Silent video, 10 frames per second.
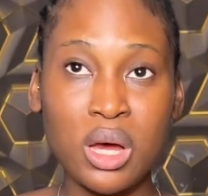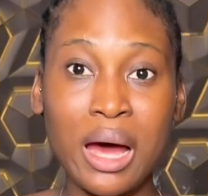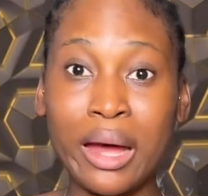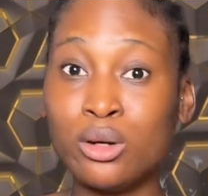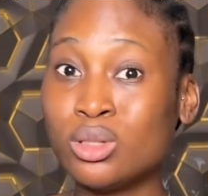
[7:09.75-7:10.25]

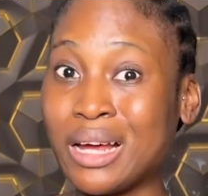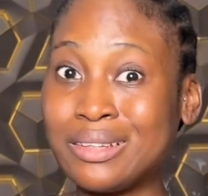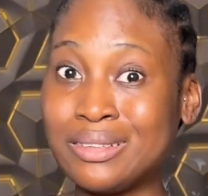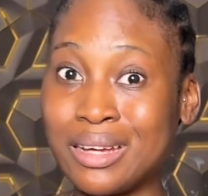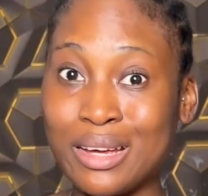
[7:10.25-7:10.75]
I know
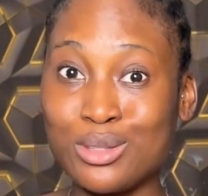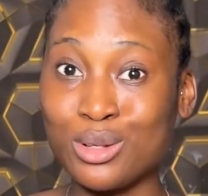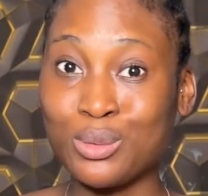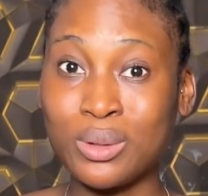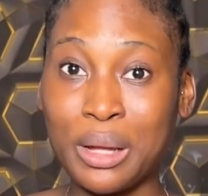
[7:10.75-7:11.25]
that day I saw
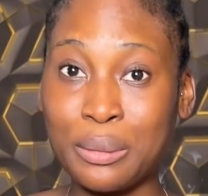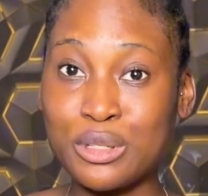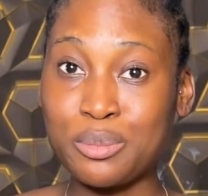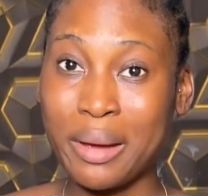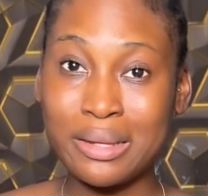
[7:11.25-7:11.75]
the one that was
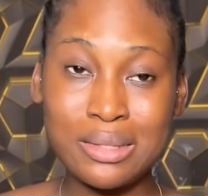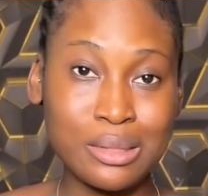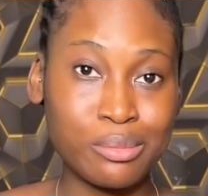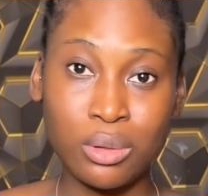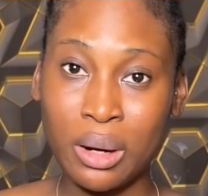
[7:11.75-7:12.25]
spicy,
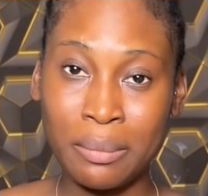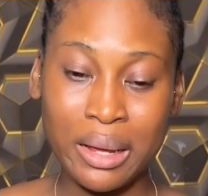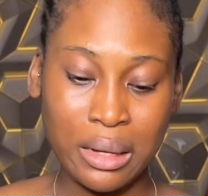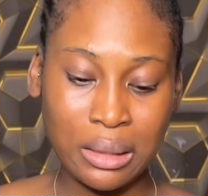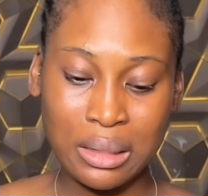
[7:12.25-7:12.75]
but I'm
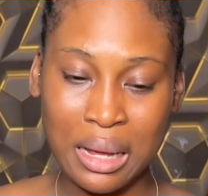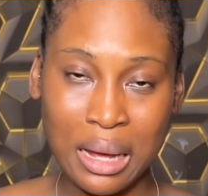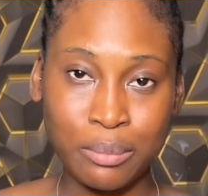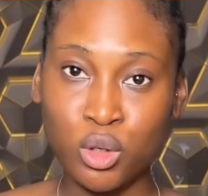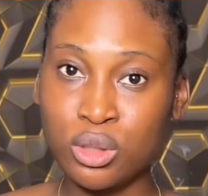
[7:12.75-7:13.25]
like, nah,
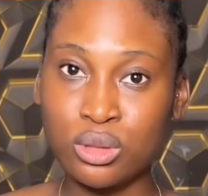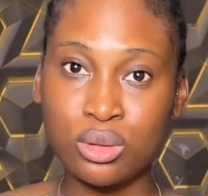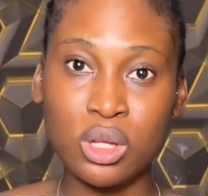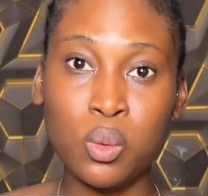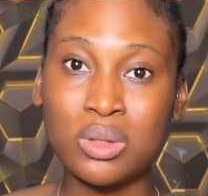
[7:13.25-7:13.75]
I'm not going to
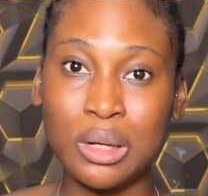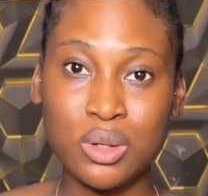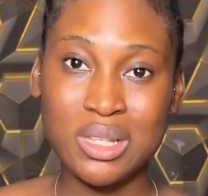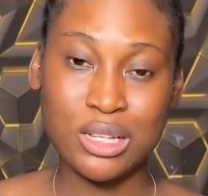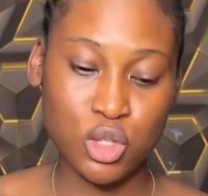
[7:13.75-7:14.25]
take what I'll
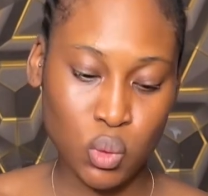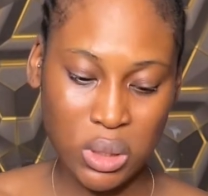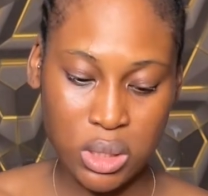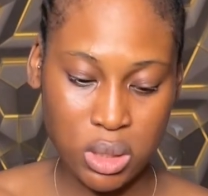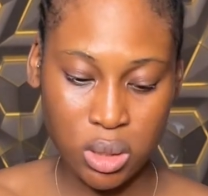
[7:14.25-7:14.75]
start
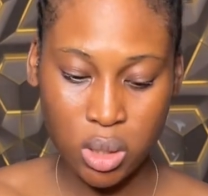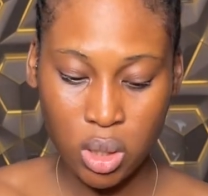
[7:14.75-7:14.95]
sweating.